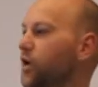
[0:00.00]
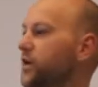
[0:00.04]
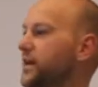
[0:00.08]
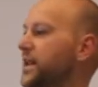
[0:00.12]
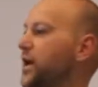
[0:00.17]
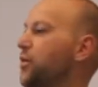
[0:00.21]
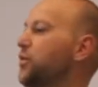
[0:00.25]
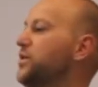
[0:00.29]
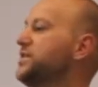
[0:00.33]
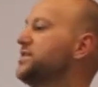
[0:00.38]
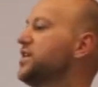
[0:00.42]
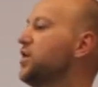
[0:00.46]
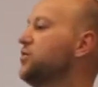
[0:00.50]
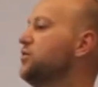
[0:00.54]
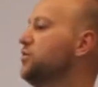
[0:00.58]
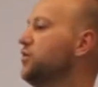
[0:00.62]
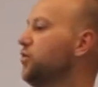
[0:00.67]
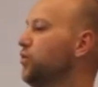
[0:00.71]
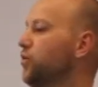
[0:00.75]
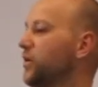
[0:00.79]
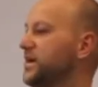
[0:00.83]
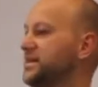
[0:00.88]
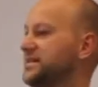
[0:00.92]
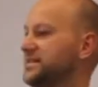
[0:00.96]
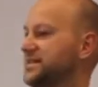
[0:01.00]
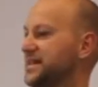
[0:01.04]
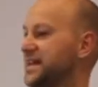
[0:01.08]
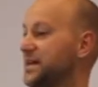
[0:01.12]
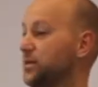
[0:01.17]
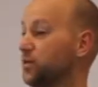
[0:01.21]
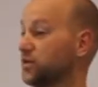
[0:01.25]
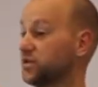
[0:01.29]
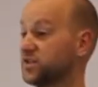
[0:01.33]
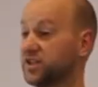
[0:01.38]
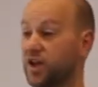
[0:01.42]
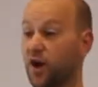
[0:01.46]
Now, we don't always see
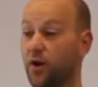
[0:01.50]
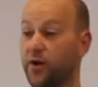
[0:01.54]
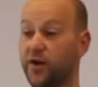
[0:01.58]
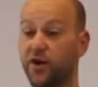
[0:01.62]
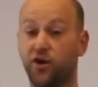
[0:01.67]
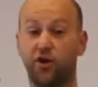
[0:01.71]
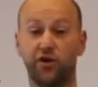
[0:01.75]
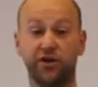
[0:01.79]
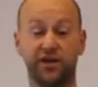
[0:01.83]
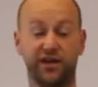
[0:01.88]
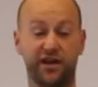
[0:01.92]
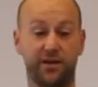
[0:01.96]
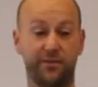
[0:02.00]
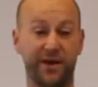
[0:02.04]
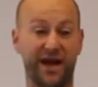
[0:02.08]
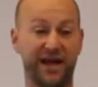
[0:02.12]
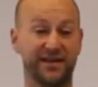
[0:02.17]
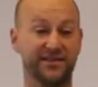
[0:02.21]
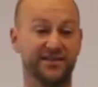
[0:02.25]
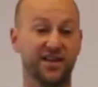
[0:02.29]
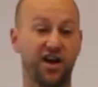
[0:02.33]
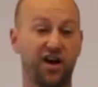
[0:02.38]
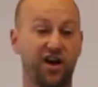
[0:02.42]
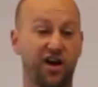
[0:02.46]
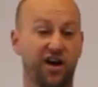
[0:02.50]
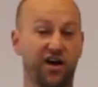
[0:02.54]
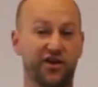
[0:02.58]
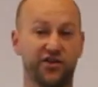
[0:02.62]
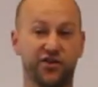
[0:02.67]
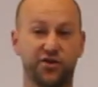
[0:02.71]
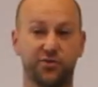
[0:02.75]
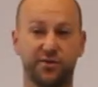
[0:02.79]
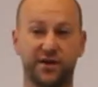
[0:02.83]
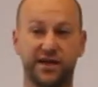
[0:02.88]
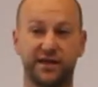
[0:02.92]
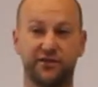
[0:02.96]
what's going on in a man's heart,
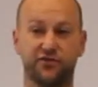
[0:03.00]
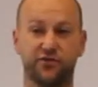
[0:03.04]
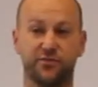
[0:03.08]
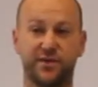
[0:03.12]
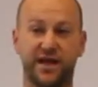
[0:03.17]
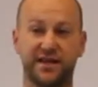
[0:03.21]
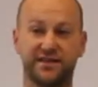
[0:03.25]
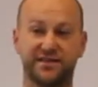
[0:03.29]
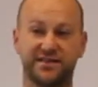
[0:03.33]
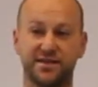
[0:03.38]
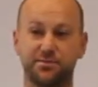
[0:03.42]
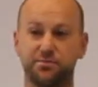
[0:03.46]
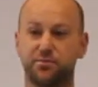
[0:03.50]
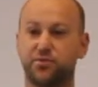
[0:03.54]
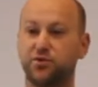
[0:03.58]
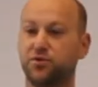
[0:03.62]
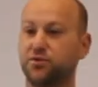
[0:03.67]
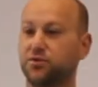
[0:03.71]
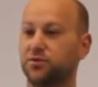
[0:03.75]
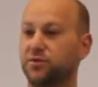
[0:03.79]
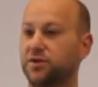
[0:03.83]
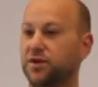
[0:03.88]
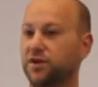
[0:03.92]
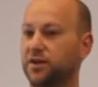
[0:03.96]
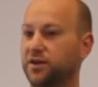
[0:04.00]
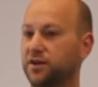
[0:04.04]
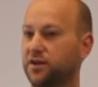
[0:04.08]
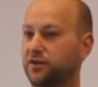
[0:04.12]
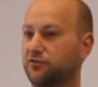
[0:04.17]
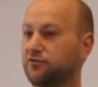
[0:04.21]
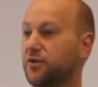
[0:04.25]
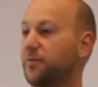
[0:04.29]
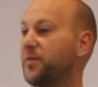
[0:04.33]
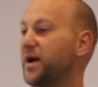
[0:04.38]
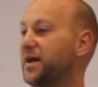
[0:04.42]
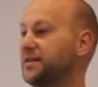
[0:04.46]
do we, from that simple
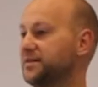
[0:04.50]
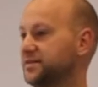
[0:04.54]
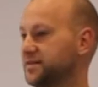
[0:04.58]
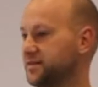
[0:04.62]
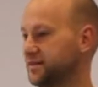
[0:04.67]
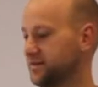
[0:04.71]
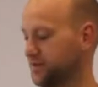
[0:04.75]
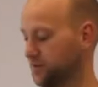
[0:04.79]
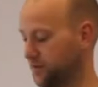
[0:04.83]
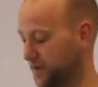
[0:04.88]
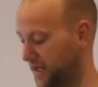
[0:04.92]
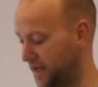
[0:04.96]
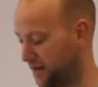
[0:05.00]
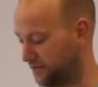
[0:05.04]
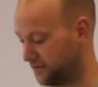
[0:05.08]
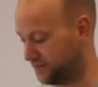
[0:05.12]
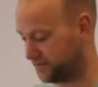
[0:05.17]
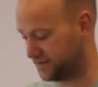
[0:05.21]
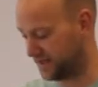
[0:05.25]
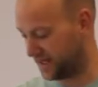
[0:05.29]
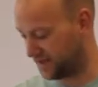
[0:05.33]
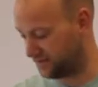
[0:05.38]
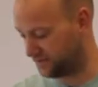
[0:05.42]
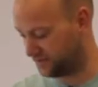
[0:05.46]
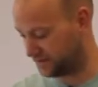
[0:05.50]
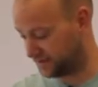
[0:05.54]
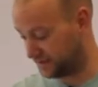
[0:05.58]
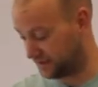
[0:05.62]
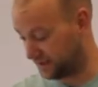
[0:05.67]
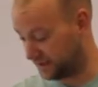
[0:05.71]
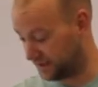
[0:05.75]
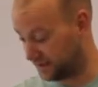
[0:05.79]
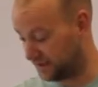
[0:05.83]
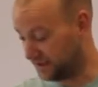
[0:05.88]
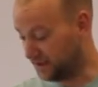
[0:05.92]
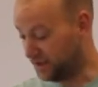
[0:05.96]
repentance that we have of David's
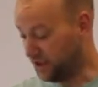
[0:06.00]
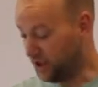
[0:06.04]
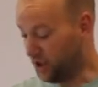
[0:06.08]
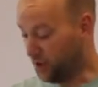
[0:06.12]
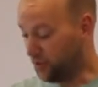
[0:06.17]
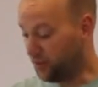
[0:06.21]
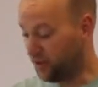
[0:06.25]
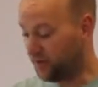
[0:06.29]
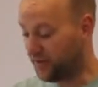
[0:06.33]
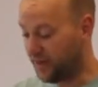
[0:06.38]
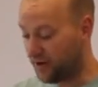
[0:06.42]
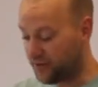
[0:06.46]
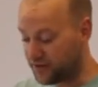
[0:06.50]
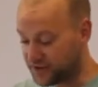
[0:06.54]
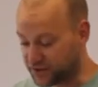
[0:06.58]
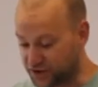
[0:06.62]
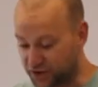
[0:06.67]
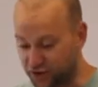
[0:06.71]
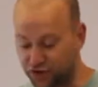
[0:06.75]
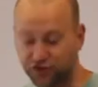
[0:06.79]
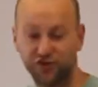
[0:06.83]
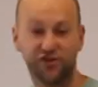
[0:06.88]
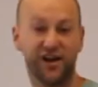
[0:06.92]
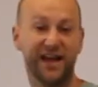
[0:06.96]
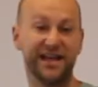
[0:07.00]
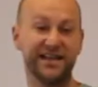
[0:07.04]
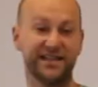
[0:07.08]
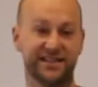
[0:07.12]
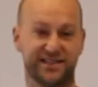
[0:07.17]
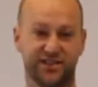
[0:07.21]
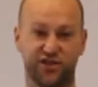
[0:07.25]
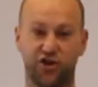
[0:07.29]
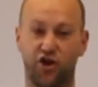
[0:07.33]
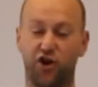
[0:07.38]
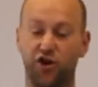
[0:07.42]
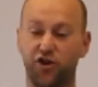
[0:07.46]
here. But there is
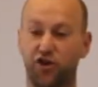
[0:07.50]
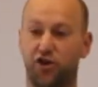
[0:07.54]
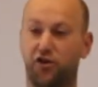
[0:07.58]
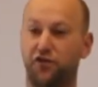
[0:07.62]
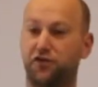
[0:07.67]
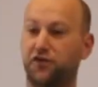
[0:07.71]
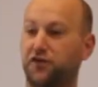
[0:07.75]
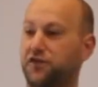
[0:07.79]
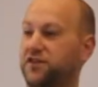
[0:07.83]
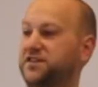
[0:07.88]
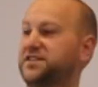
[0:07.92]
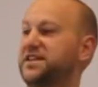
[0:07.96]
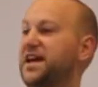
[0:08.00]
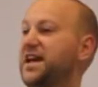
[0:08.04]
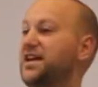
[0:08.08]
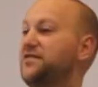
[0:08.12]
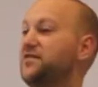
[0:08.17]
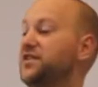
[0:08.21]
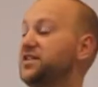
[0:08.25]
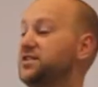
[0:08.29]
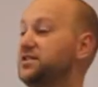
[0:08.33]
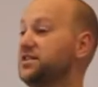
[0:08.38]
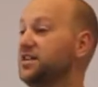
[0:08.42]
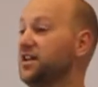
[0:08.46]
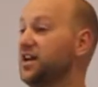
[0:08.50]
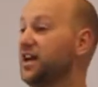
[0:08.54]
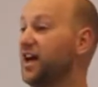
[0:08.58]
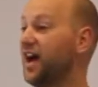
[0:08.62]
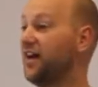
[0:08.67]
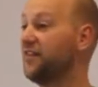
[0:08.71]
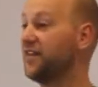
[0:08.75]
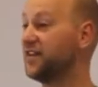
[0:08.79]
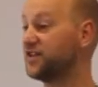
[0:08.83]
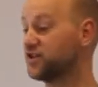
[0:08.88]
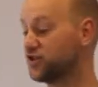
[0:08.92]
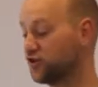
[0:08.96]
grace on offer for David,
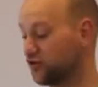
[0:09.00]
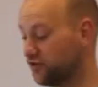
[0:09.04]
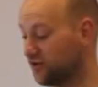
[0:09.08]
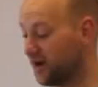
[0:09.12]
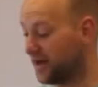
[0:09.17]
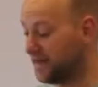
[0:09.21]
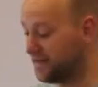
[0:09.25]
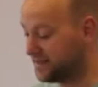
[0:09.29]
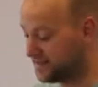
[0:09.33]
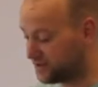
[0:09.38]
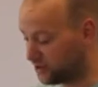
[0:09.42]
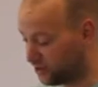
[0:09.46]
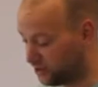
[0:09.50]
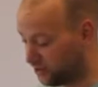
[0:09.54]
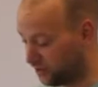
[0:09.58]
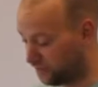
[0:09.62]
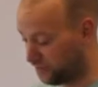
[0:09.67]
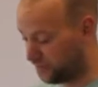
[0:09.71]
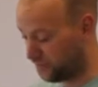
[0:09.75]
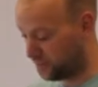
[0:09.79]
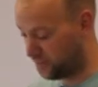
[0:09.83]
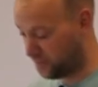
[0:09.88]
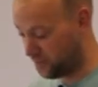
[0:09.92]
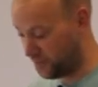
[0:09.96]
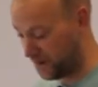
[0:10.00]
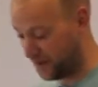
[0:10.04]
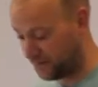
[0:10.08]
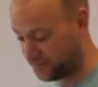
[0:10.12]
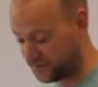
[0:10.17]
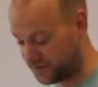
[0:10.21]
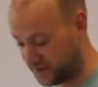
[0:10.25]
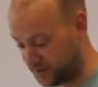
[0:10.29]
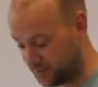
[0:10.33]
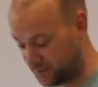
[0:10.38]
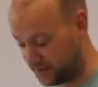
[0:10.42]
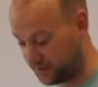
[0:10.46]
and there's grace on offer for
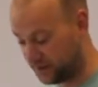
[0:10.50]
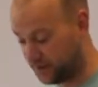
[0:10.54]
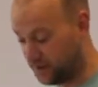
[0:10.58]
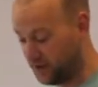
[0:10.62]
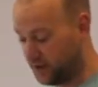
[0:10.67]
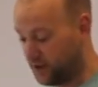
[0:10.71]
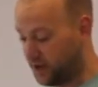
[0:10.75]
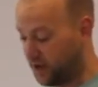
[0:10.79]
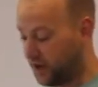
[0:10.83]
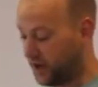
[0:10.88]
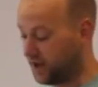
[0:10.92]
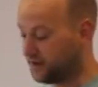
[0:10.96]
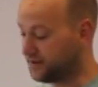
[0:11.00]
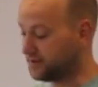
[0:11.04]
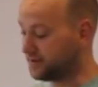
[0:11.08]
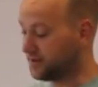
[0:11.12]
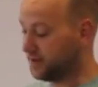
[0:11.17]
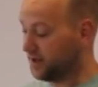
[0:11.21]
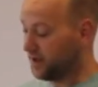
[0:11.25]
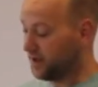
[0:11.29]
Bathsheba. And